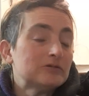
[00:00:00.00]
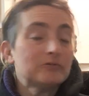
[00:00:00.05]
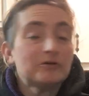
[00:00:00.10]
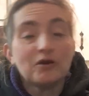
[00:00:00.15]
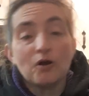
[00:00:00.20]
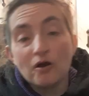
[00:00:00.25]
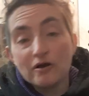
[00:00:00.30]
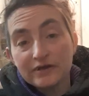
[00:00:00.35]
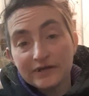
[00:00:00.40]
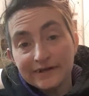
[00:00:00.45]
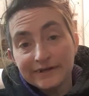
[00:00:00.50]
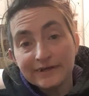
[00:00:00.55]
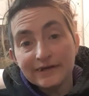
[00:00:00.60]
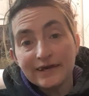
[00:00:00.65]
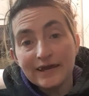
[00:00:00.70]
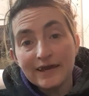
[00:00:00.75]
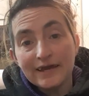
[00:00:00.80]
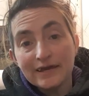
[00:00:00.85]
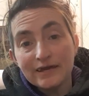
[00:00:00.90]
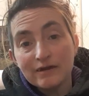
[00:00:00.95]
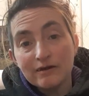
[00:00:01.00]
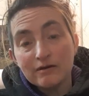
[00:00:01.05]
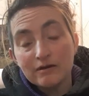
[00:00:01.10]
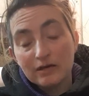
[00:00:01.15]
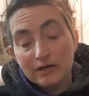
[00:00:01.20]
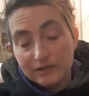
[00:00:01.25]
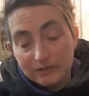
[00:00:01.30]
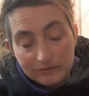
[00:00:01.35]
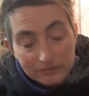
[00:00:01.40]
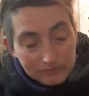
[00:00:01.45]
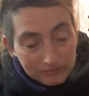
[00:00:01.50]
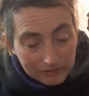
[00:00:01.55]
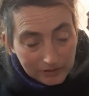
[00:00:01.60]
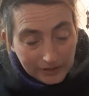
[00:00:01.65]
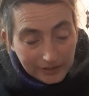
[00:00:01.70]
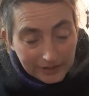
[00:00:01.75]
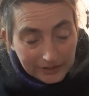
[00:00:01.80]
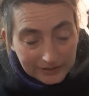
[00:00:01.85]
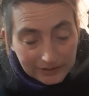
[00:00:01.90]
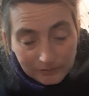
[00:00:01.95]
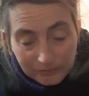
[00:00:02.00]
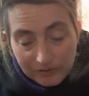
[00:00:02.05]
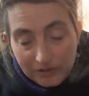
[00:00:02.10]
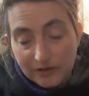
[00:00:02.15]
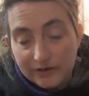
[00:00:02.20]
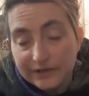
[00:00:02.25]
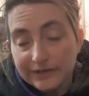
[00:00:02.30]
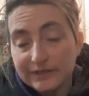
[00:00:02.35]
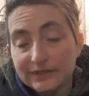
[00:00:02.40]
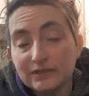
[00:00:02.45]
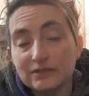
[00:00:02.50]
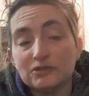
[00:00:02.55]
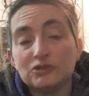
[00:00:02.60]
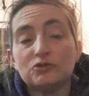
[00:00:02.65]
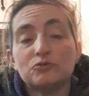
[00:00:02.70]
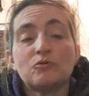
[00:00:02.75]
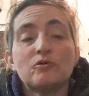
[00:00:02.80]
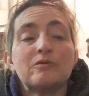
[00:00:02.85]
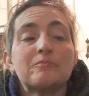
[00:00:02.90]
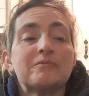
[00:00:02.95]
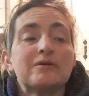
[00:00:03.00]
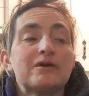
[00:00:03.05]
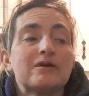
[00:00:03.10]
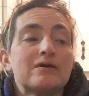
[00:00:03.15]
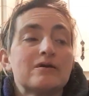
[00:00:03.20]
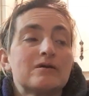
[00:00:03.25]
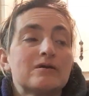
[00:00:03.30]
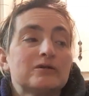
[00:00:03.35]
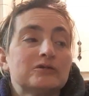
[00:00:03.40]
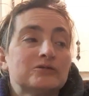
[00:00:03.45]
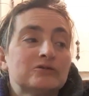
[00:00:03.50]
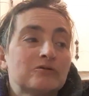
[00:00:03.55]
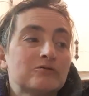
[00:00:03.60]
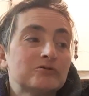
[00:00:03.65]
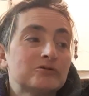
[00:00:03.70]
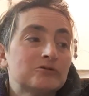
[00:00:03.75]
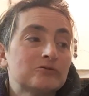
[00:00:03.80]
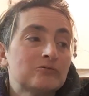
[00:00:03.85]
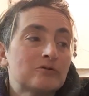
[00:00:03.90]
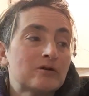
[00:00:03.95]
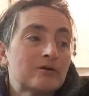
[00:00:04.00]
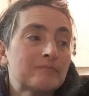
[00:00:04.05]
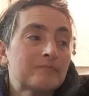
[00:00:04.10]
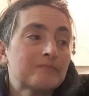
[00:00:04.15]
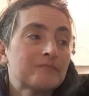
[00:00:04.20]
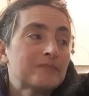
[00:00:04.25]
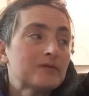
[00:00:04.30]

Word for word: We are getting a, like I said, we are getting a storm here, a snowstorm.